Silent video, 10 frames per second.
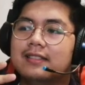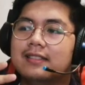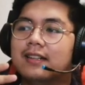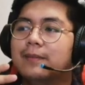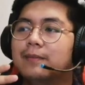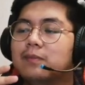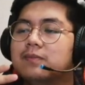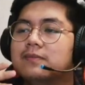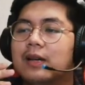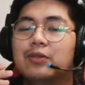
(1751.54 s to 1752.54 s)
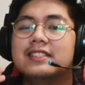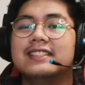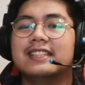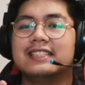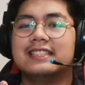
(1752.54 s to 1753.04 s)
um, I won't say
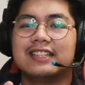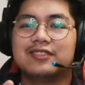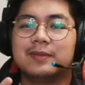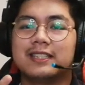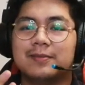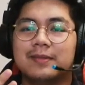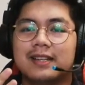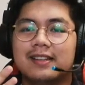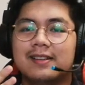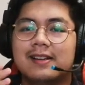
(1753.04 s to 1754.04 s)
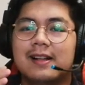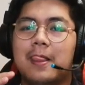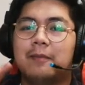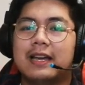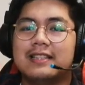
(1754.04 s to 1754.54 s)
daily life, but in my
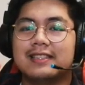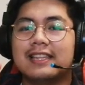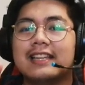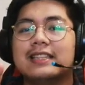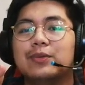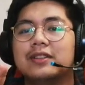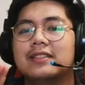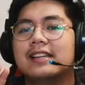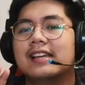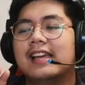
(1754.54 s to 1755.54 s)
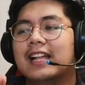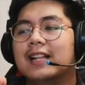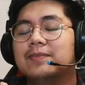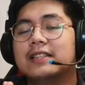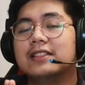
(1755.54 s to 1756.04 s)
mindset. Like they would
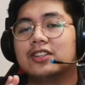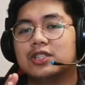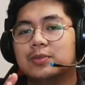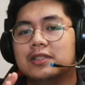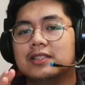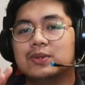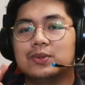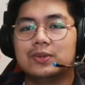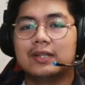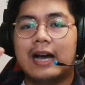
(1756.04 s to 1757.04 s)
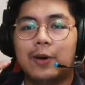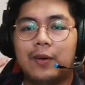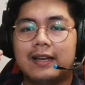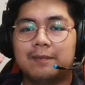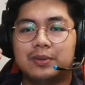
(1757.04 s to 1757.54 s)
help in contributing to how
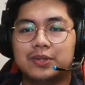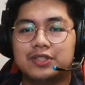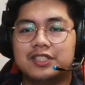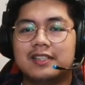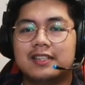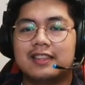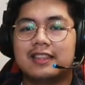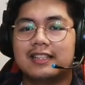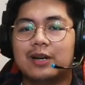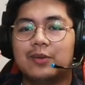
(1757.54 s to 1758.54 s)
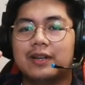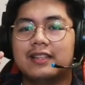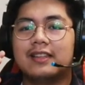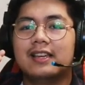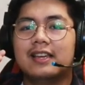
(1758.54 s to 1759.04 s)
I approach things, how
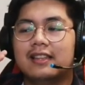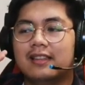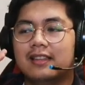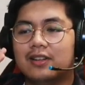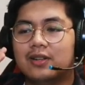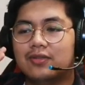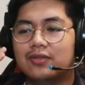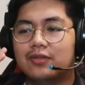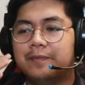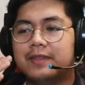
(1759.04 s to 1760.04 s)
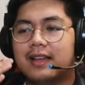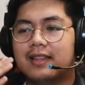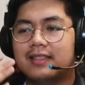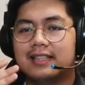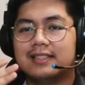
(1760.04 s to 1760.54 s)
I think of
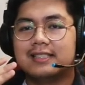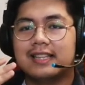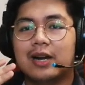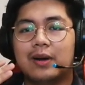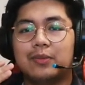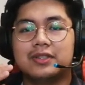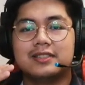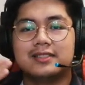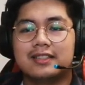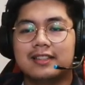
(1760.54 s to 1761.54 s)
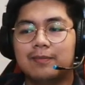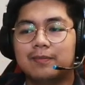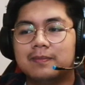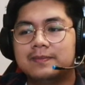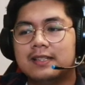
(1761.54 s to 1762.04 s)
things, and how I would study them.
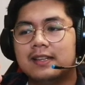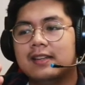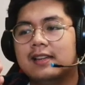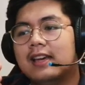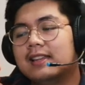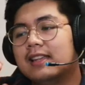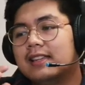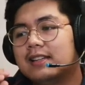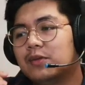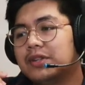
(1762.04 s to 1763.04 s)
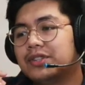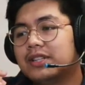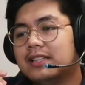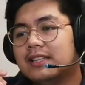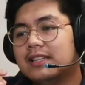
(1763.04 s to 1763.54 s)
And I think what
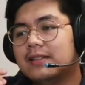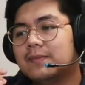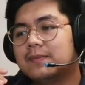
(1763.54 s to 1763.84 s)
really